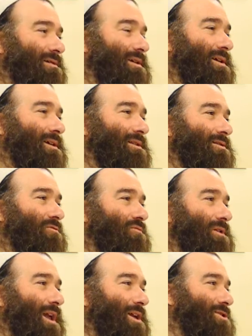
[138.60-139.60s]
in
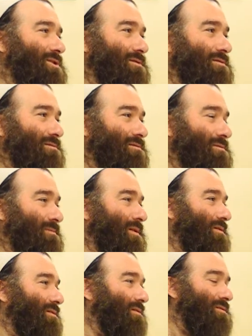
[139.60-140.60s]
creation through the
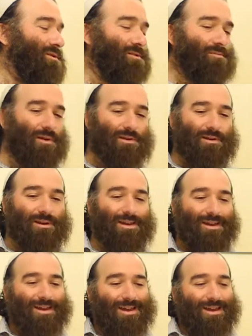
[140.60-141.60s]
miracles. But
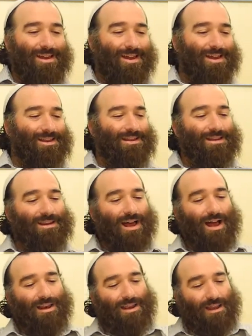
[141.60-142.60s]
it's
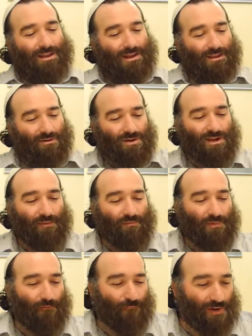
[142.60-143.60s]
not, there's some
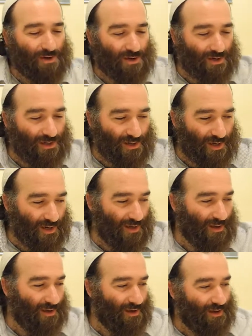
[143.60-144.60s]

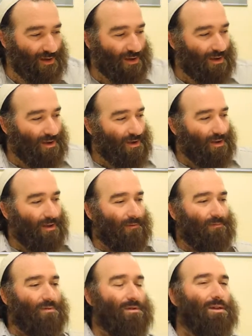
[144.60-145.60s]
deficiency
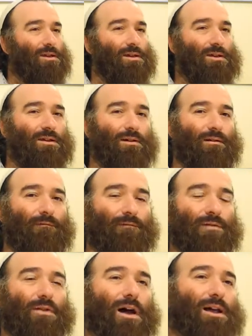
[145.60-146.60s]
in the
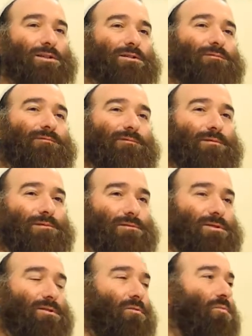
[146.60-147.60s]

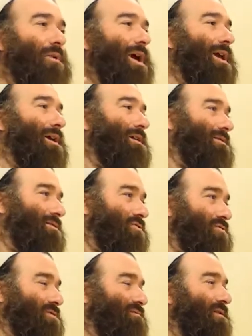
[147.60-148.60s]
philosopher's way, the
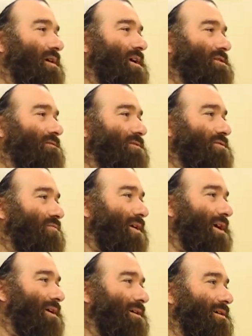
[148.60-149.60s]
Jewish philosopher's
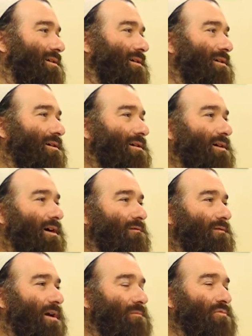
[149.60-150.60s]
way
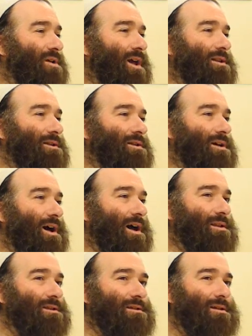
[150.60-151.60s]
of comprehending God.